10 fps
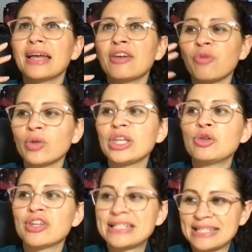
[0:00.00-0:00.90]
If only
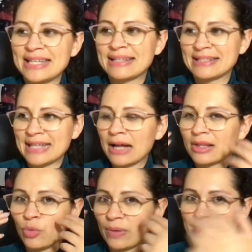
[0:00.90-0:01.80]
you could see
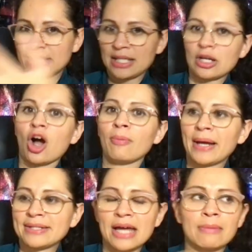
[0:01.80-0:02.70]
exactly what I'm seeing on
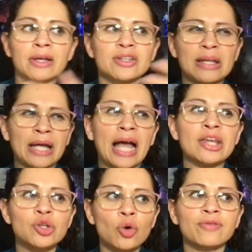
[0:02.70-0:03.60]
my tablet, because
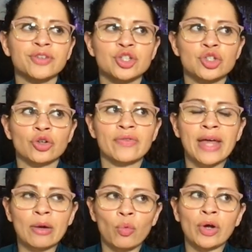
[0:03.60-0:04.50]
I know for sure
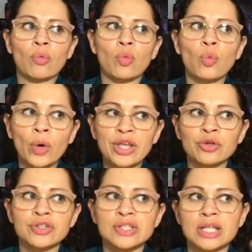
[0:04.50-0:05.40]
that what
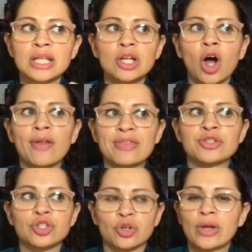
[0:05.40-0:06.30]
you're seeing on the
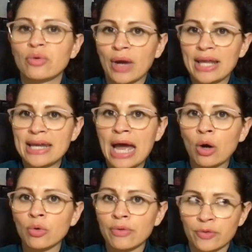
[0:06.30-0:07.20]
screen right
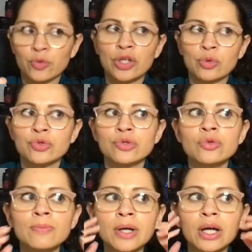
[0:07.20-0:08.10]
now through
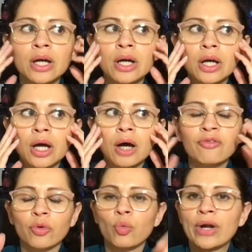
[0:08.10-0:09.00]
YouTube,
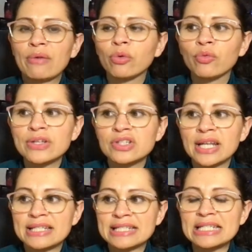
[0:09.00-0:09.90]
for whatever
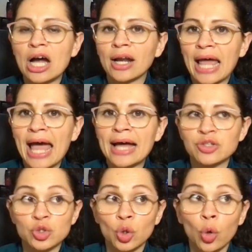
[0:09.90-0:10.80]
reason, it's not
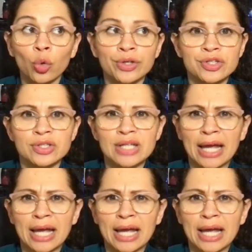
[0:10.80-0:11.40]
as gorgeous.